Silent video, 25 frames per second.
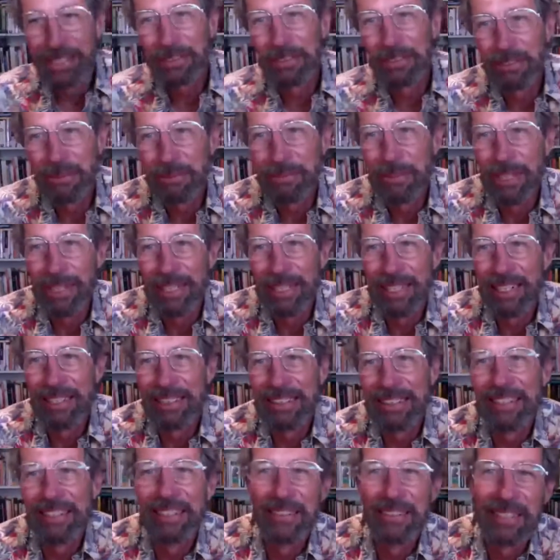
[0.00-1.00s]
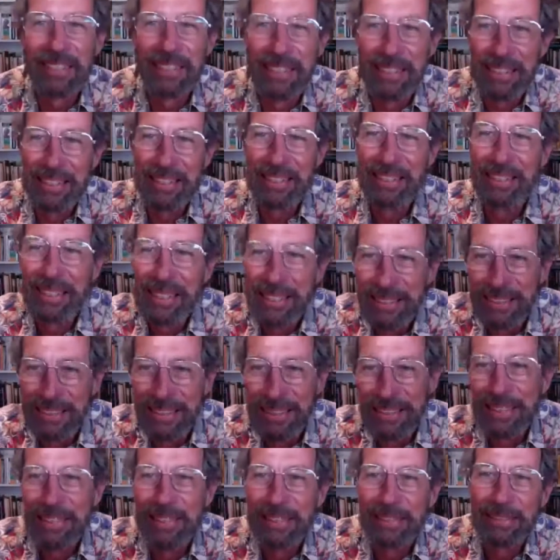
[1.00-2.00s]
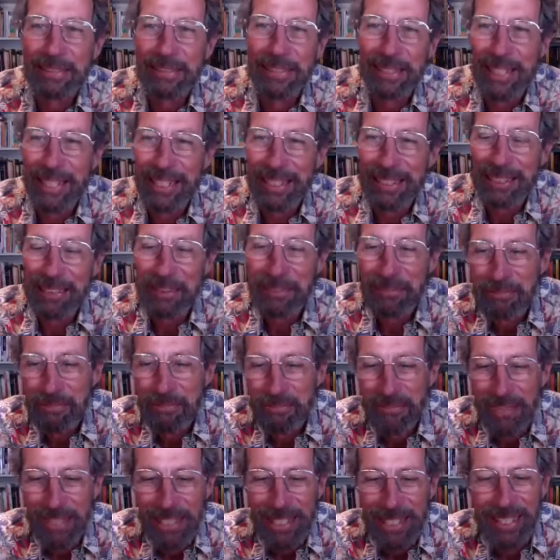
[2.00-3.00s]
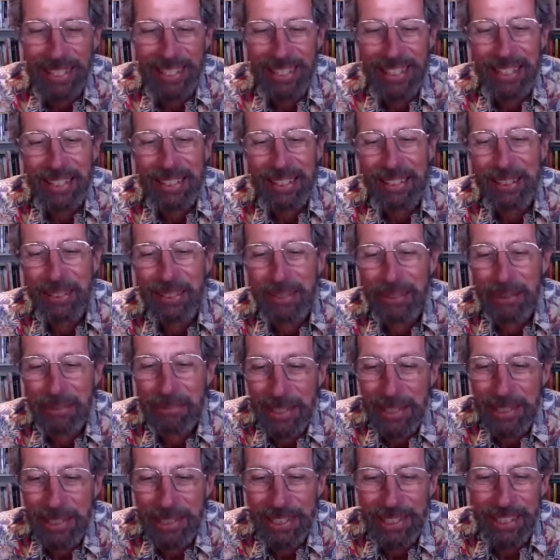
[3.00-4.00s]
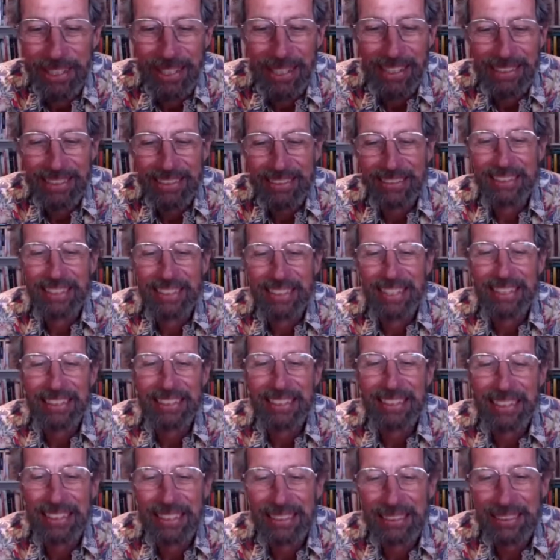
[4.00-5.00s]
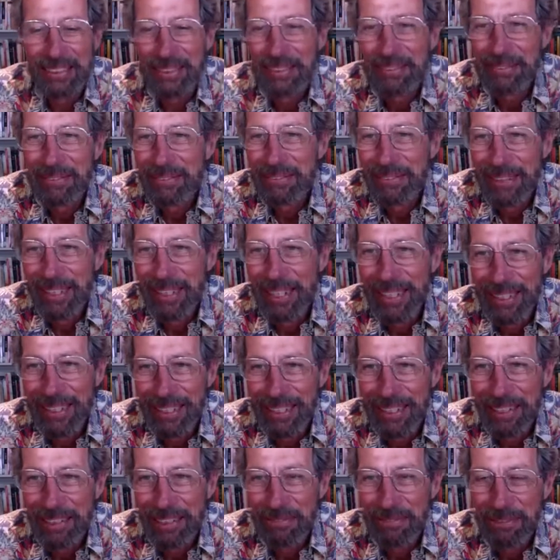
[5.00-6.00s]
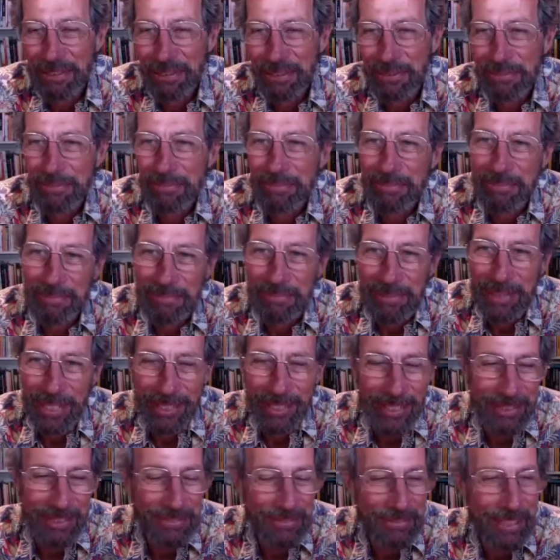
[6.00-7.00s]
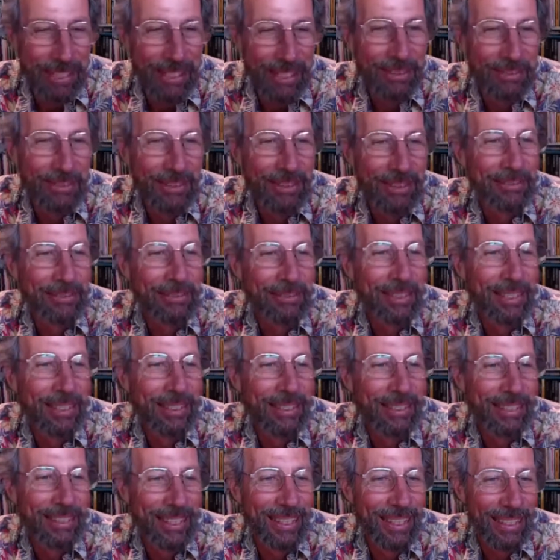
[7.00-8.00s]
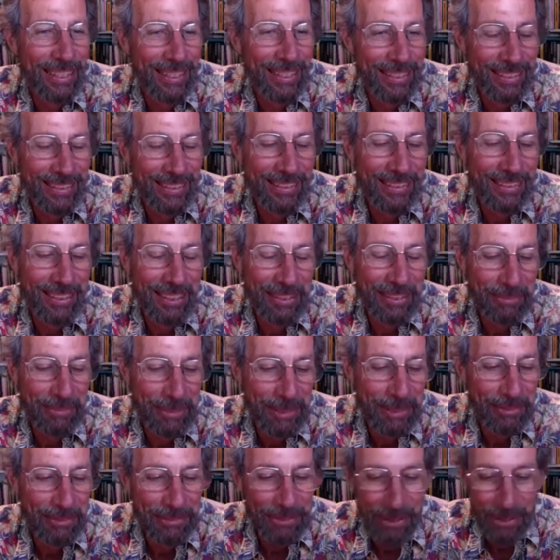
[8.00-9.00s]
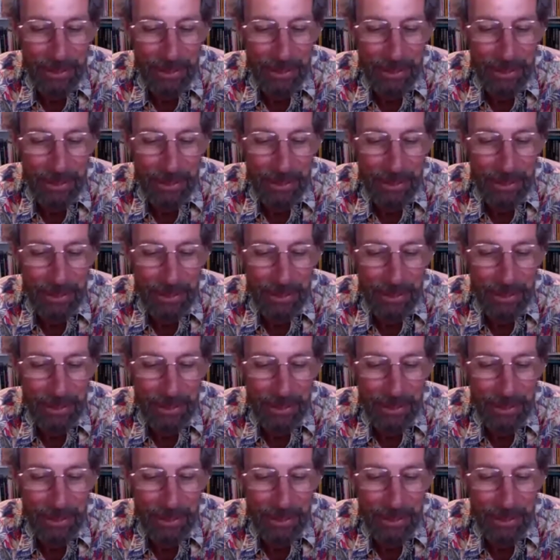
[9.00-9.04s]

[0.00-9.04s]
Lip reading: you everybody out there in the etherland. Big shout out to Alexus dialing in from London. Wow, what a great thing that is. Emily for